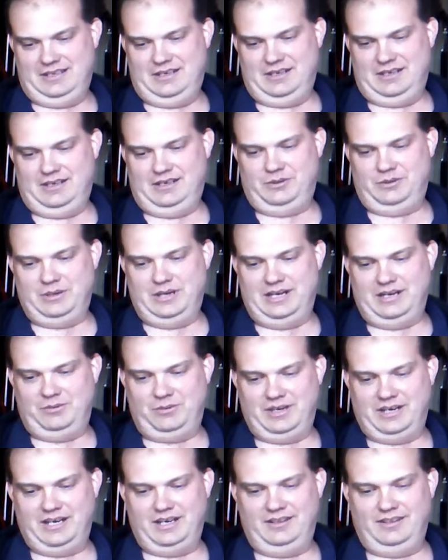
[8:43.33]
Oh well,
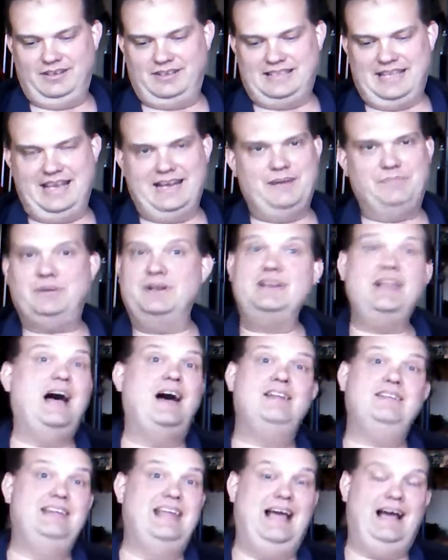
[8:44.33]
we're gonna look that up, but
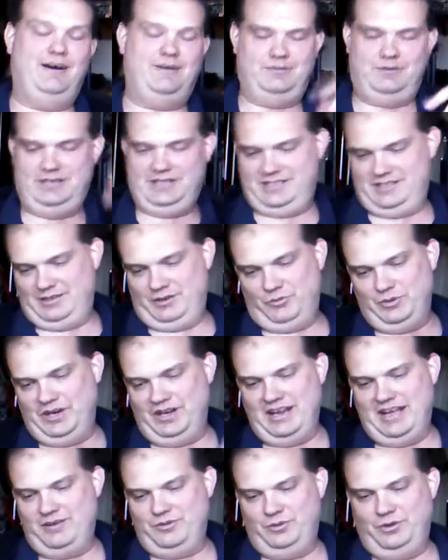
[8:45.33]
not now. We're
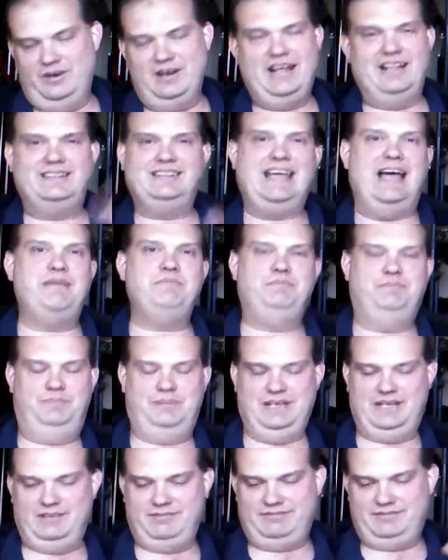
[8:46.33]
not that
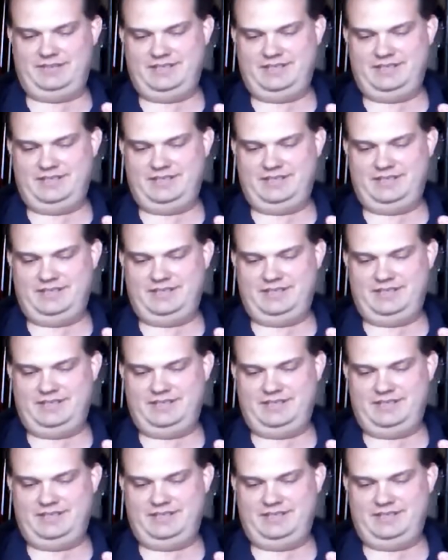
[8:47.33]
big of.